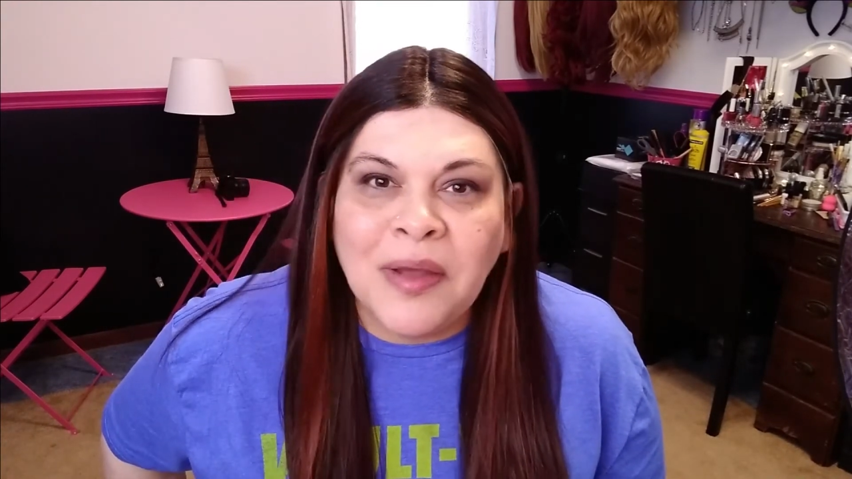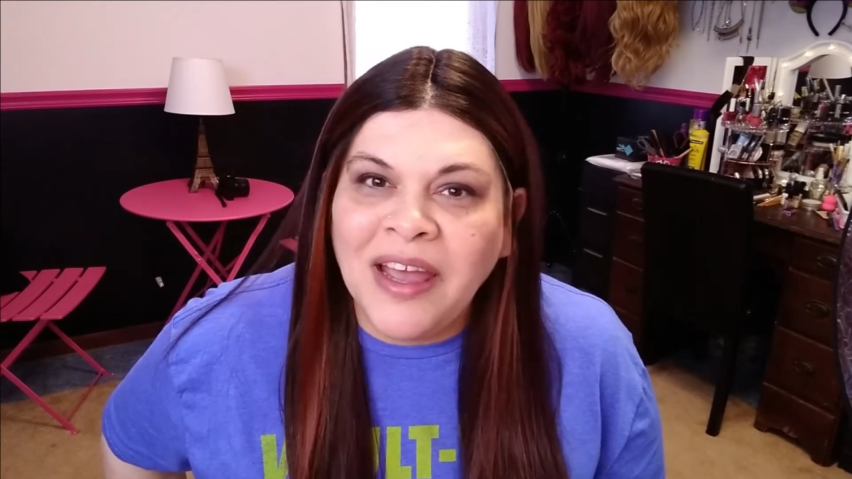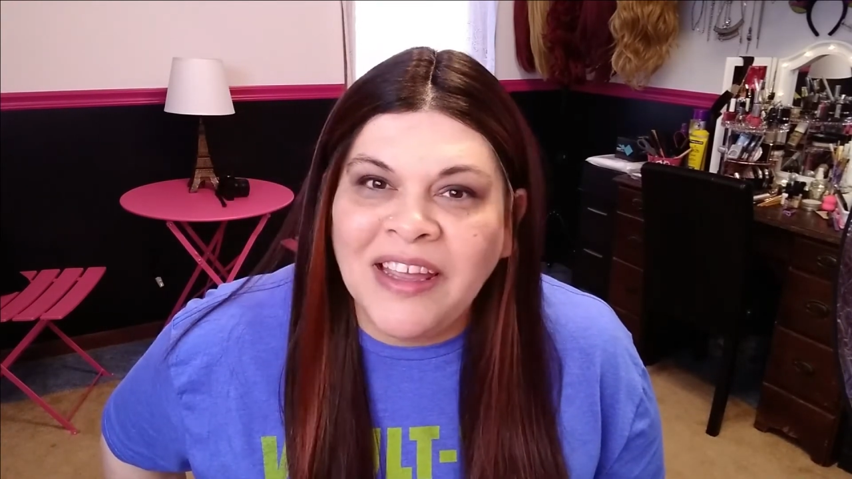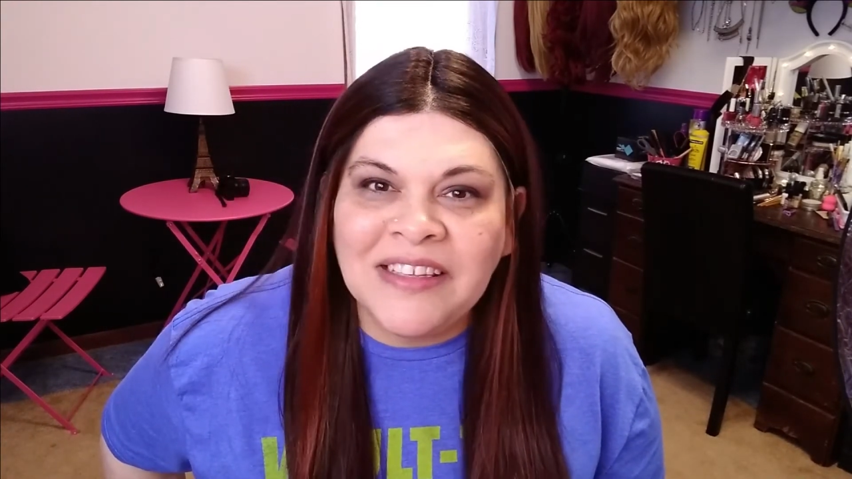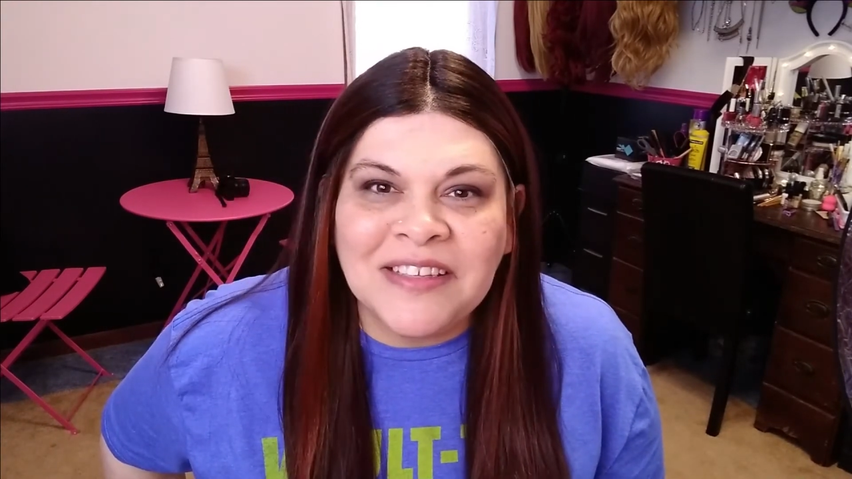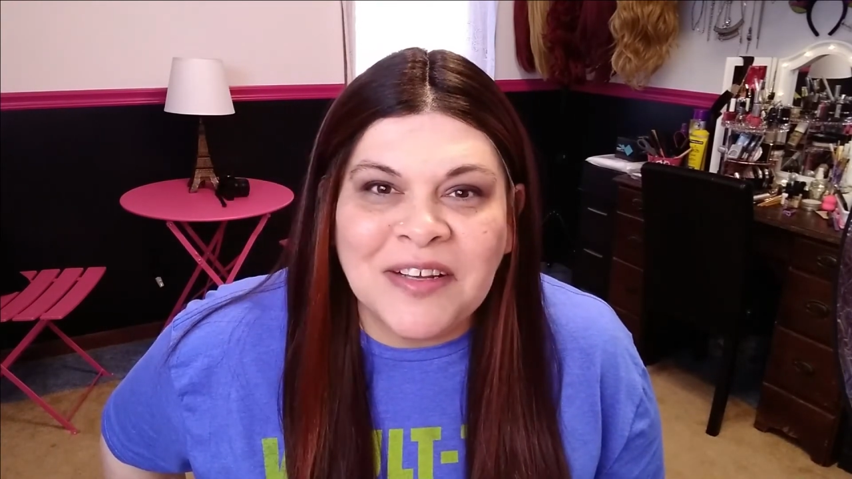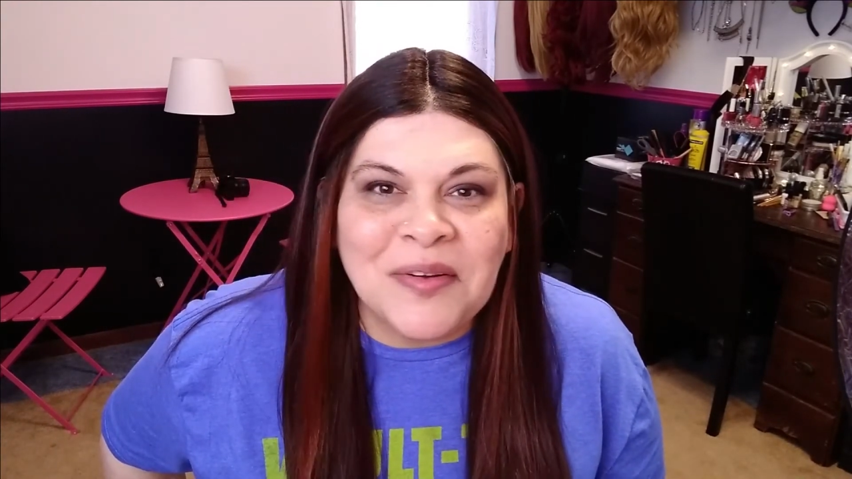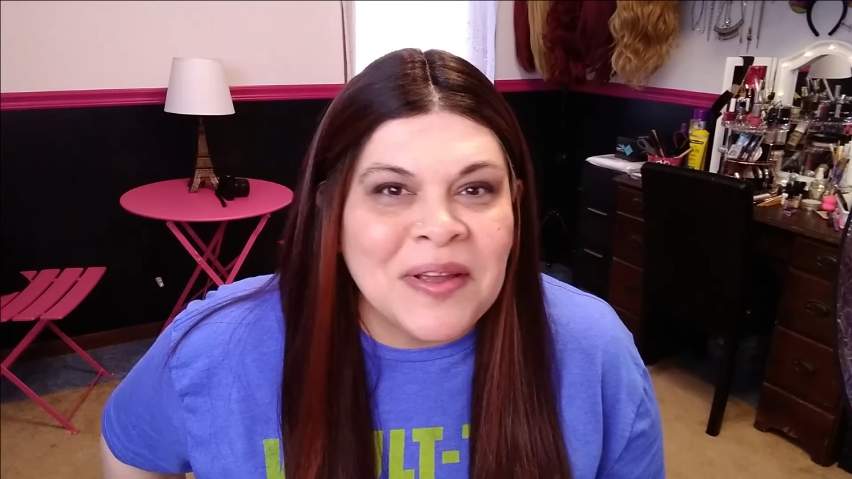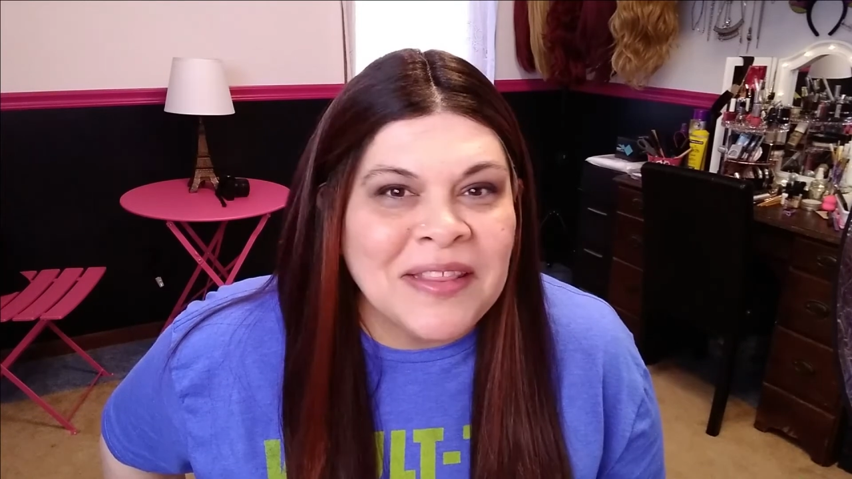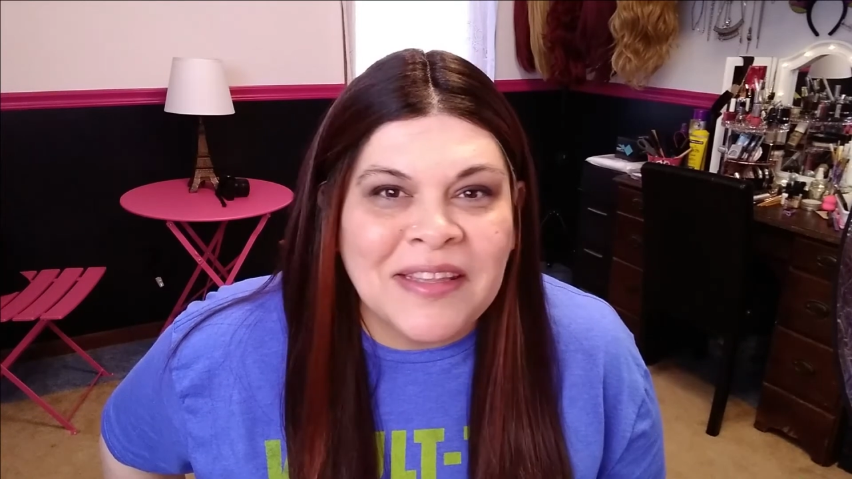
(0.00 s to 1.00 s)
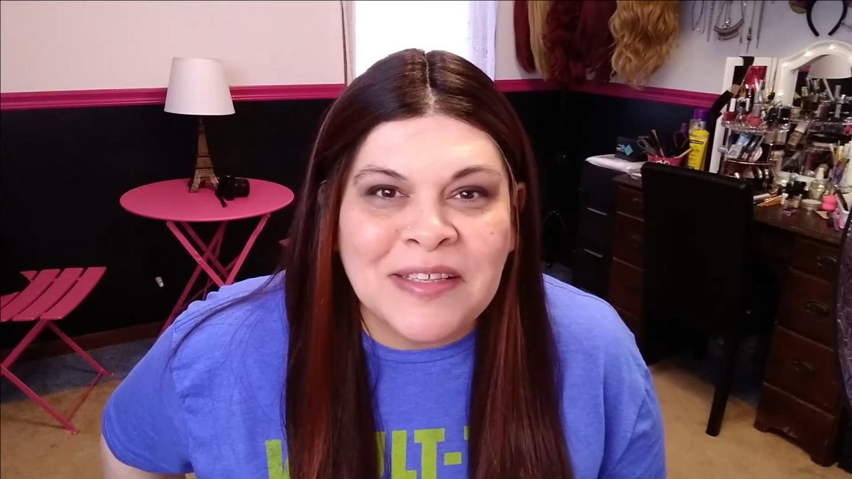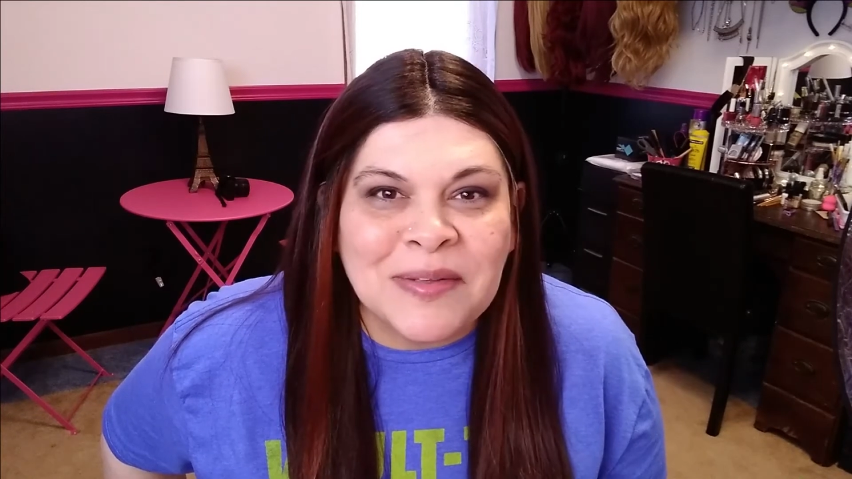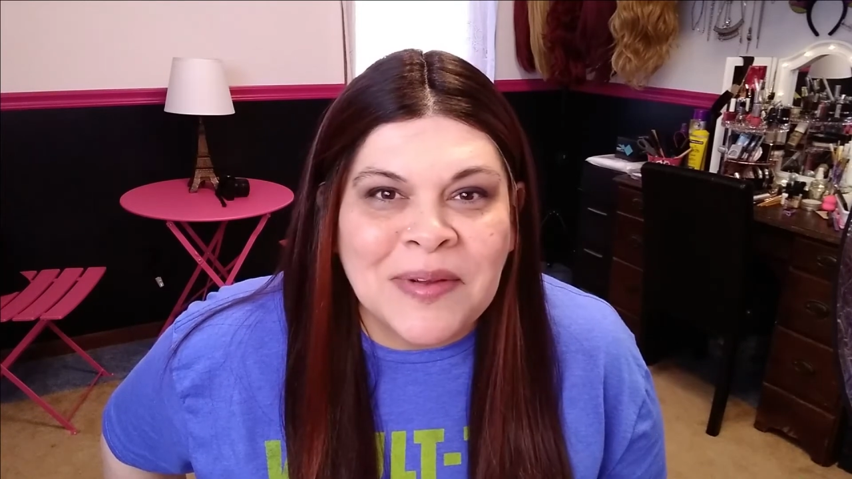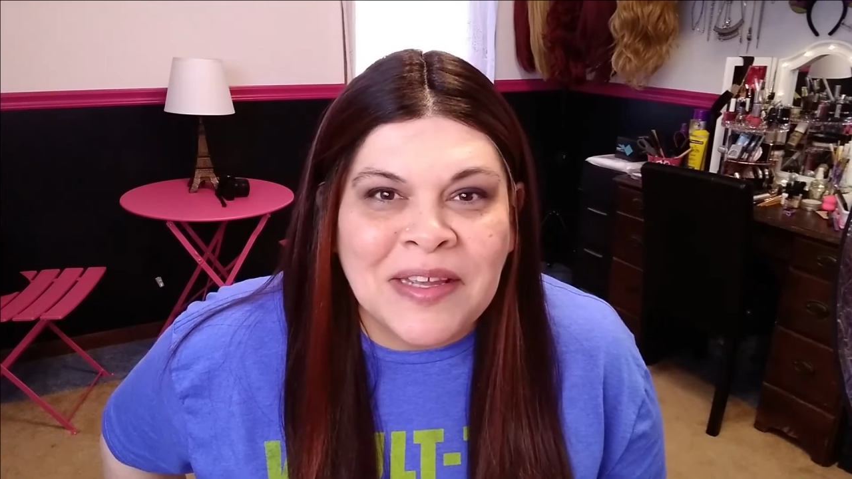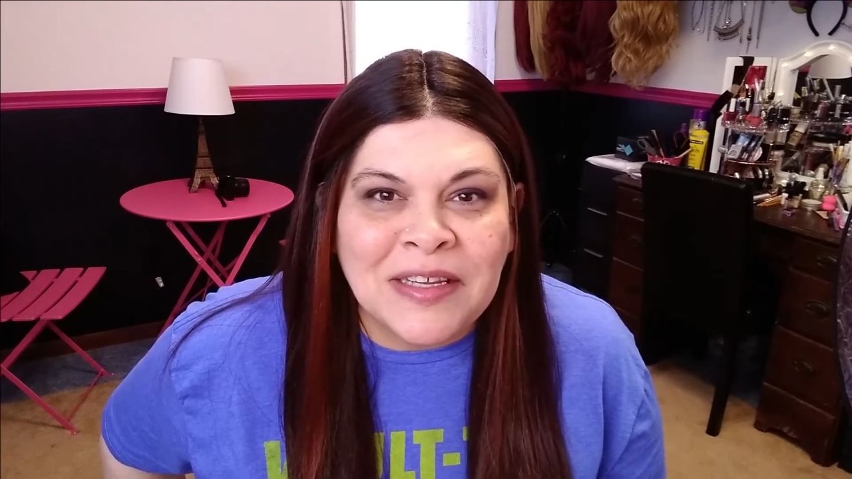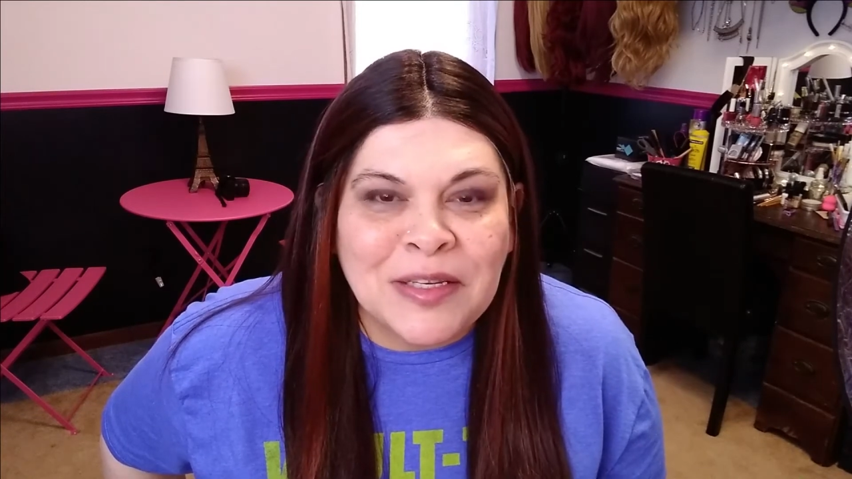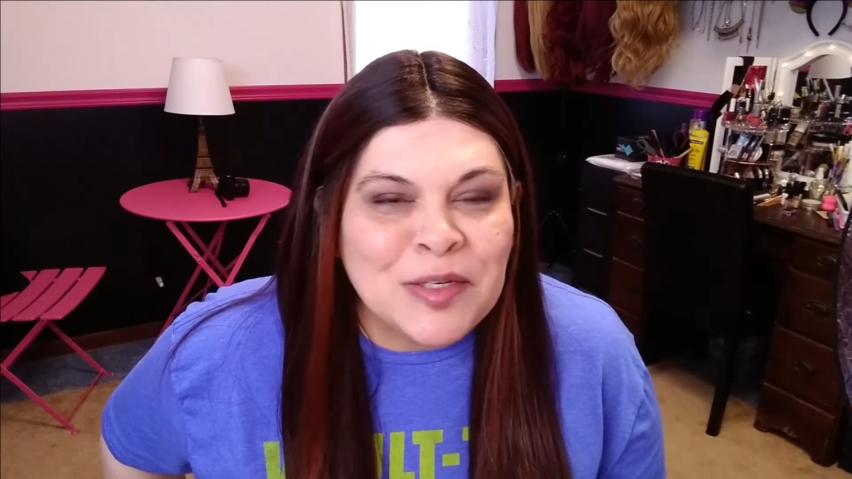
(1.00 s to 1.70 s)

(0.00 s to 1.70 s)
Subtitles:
guys, go get this wig.